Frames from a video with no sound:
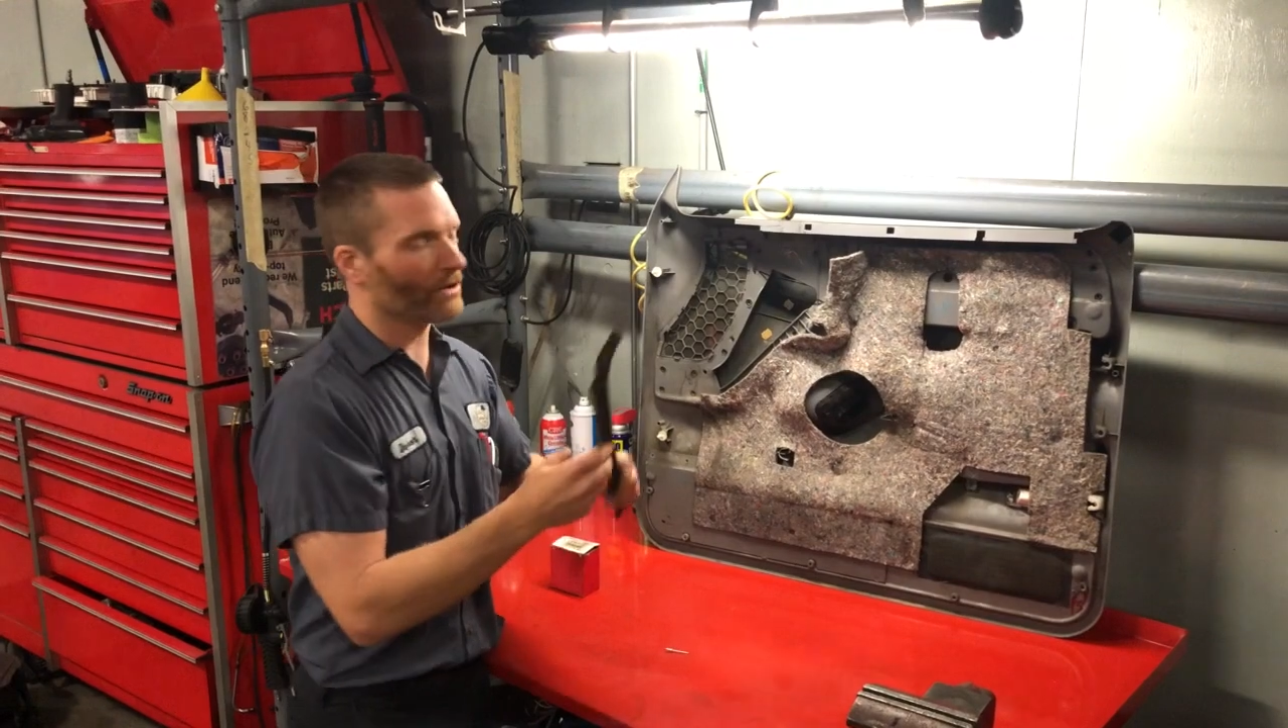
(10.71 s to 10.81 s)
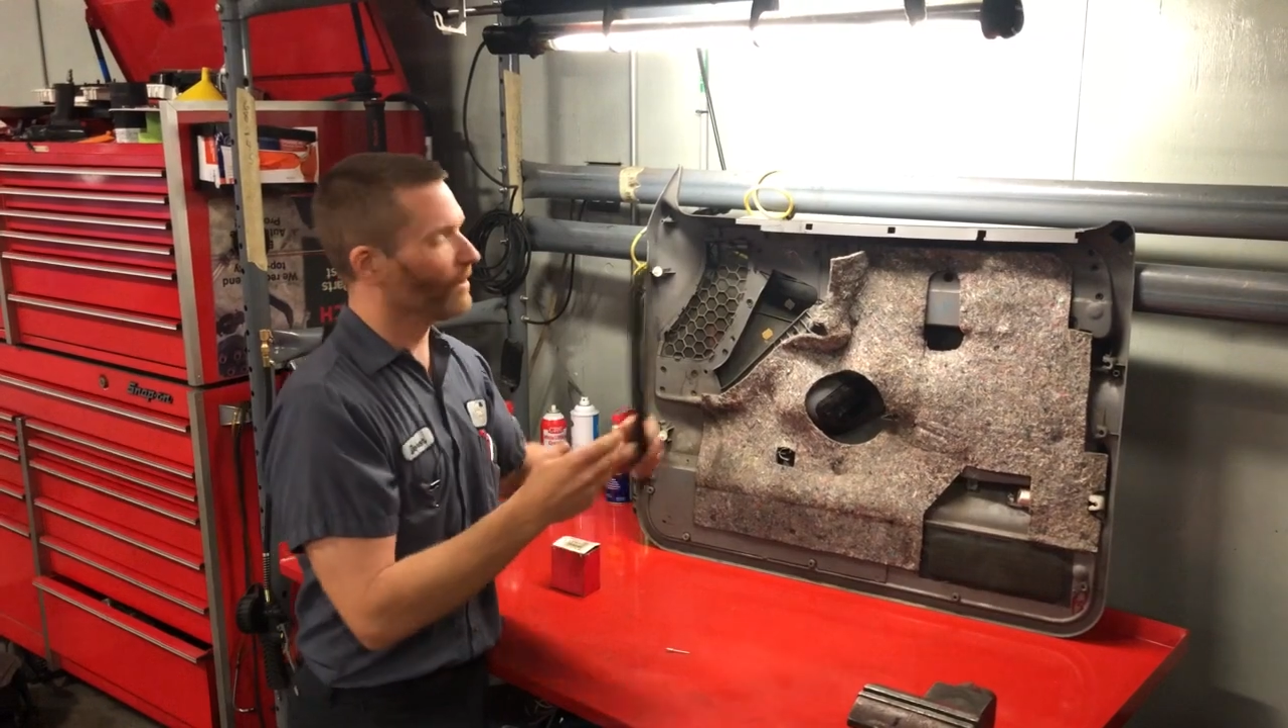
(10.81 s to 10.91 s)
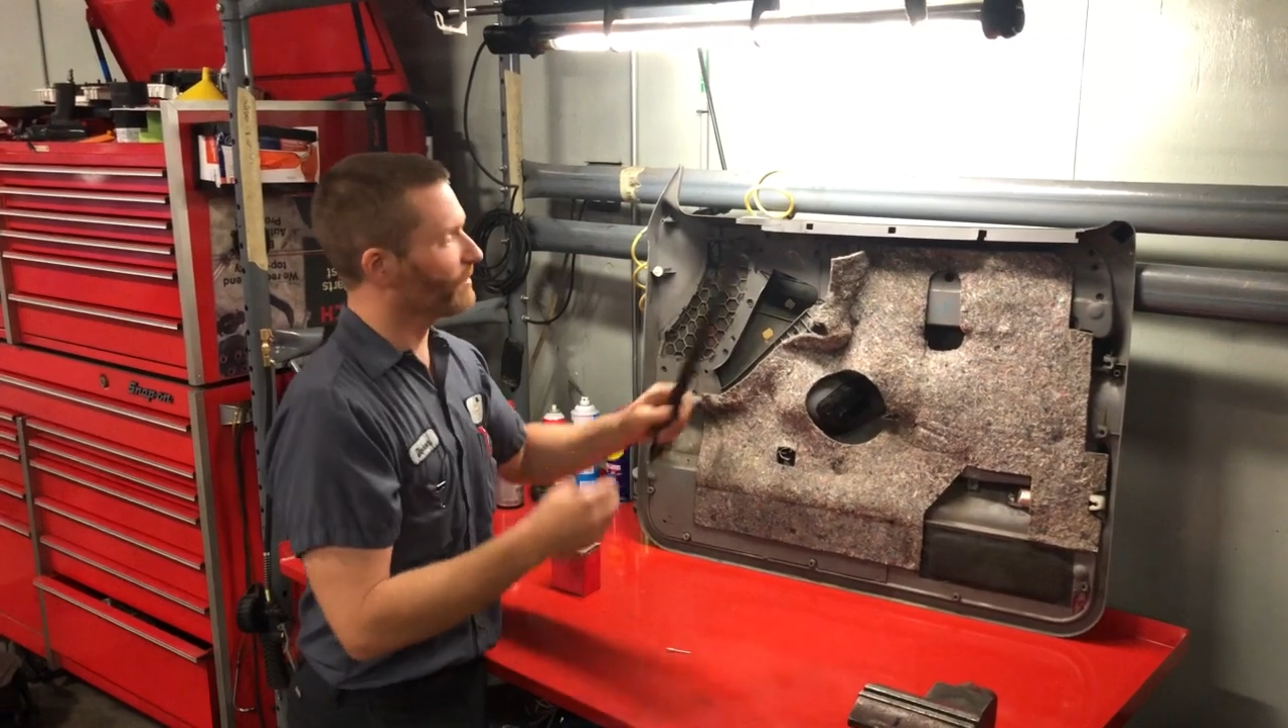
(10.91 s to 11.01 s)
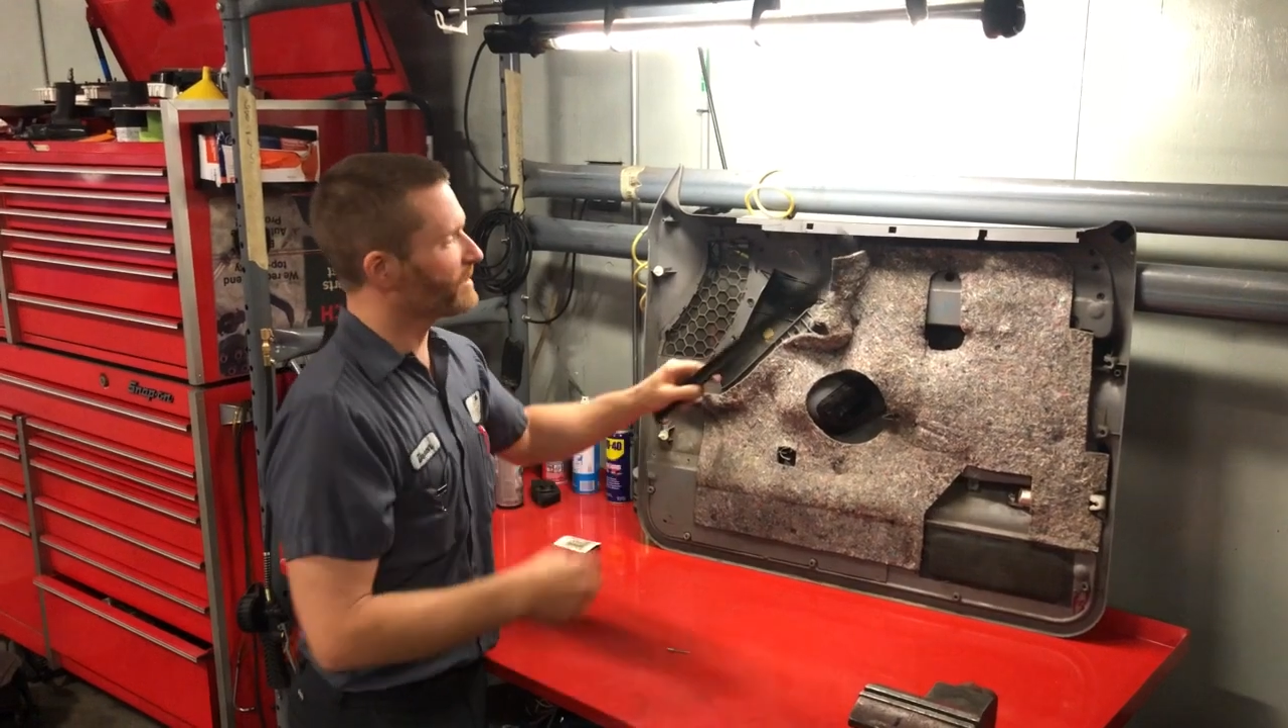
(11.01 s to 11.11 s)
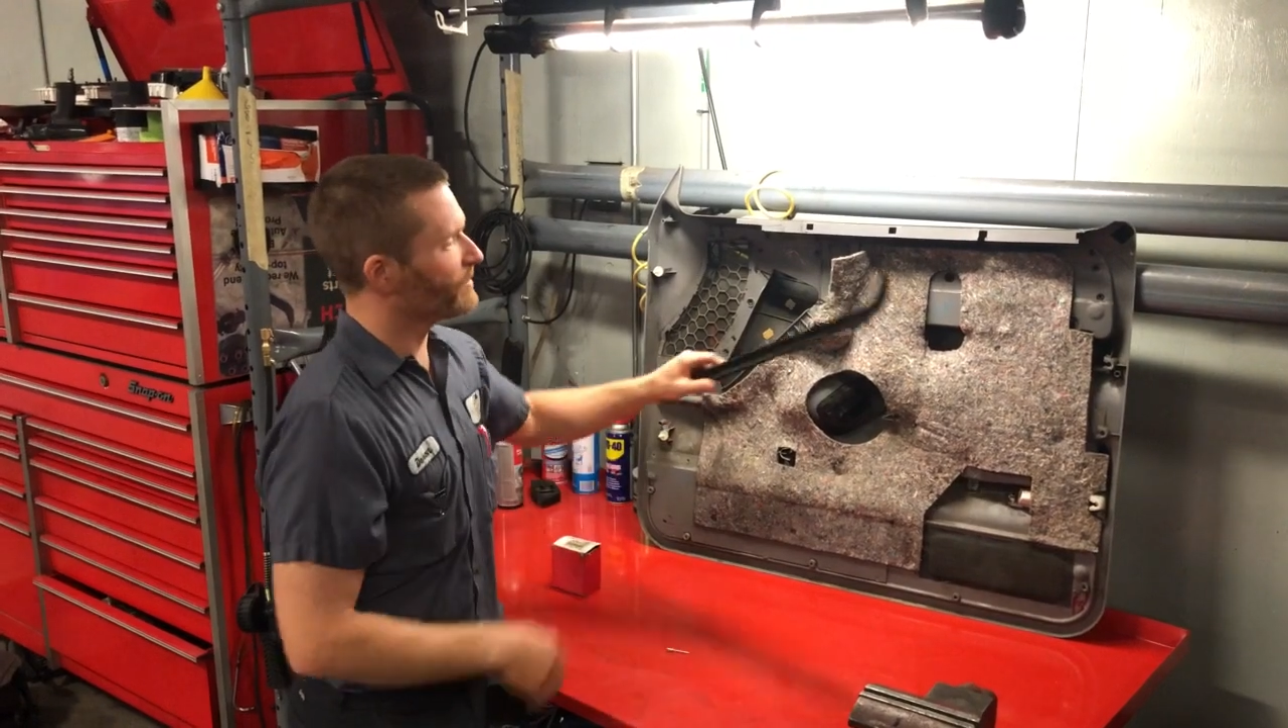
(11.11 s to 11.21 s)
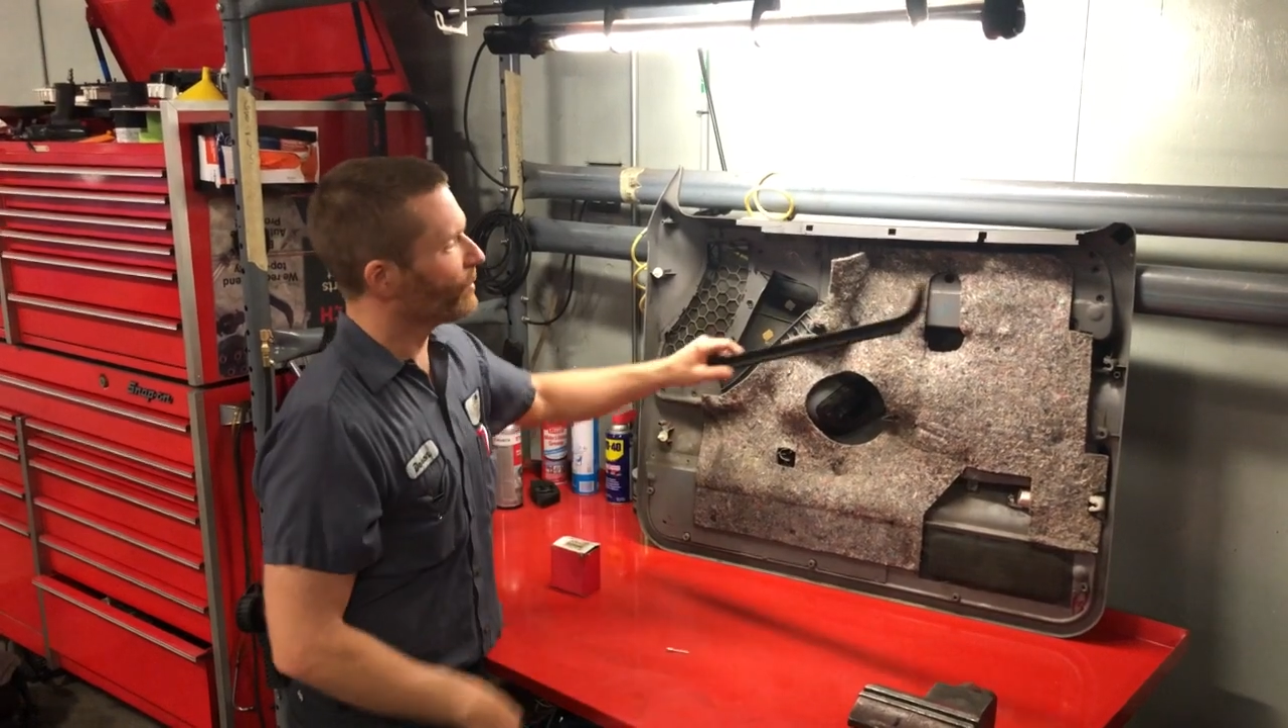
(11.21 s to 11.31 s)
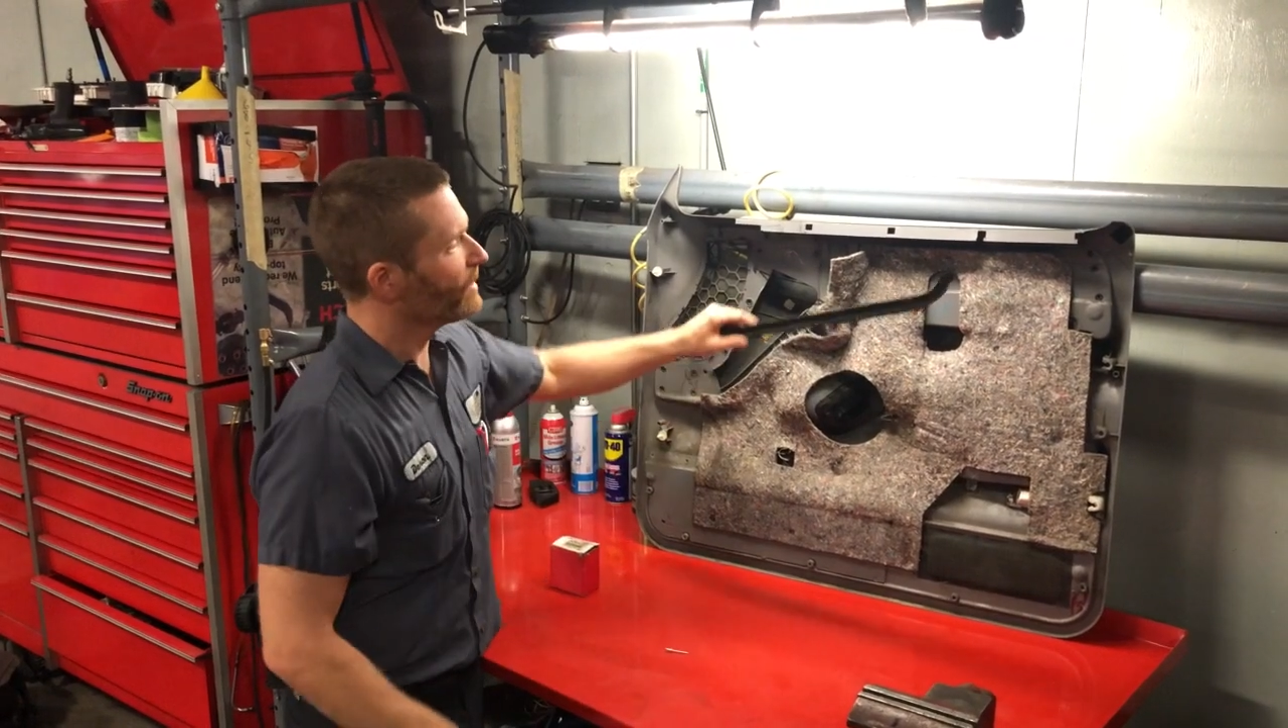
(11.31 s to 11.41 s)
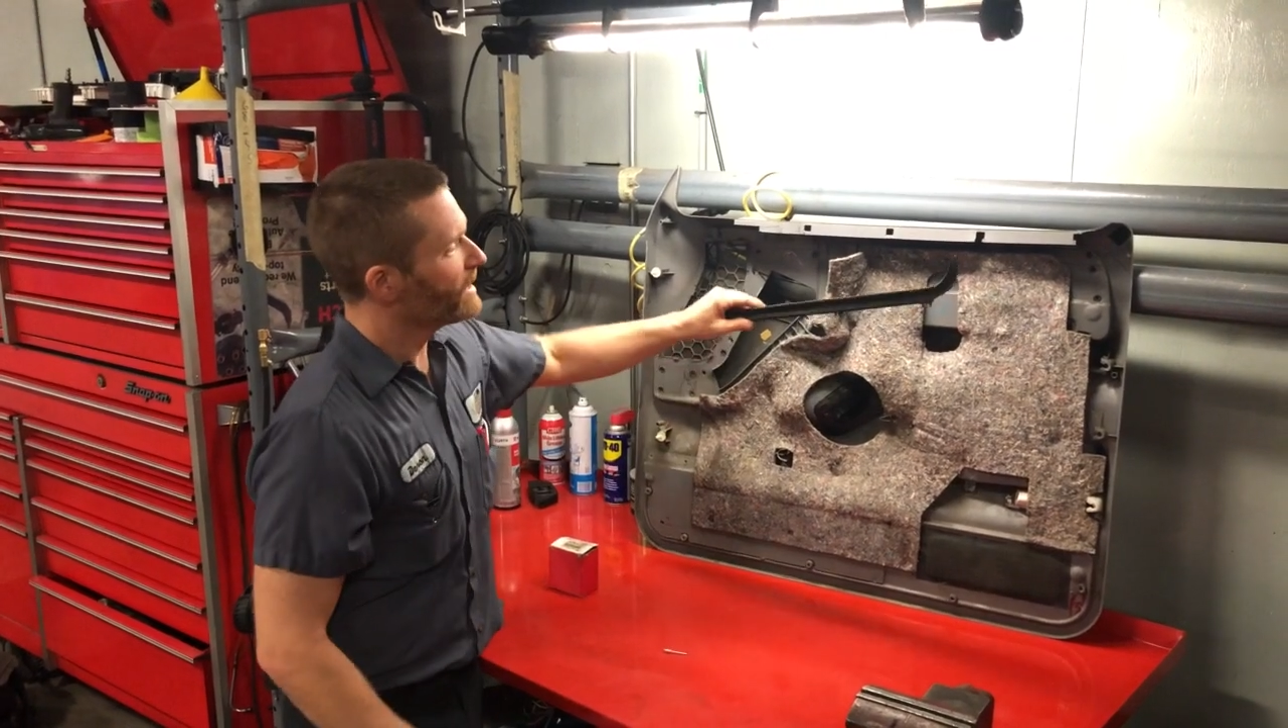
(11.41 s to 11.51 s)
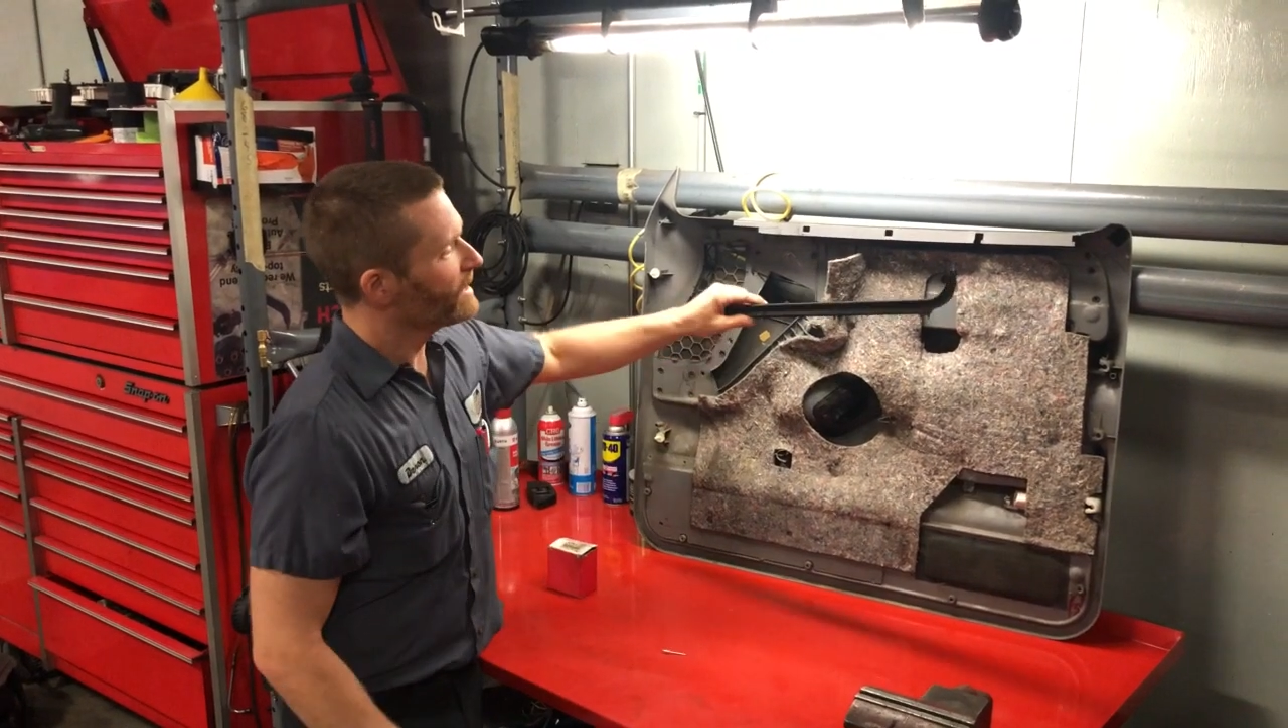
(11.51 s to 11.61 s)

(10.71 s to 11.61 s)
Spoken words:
to call it, people.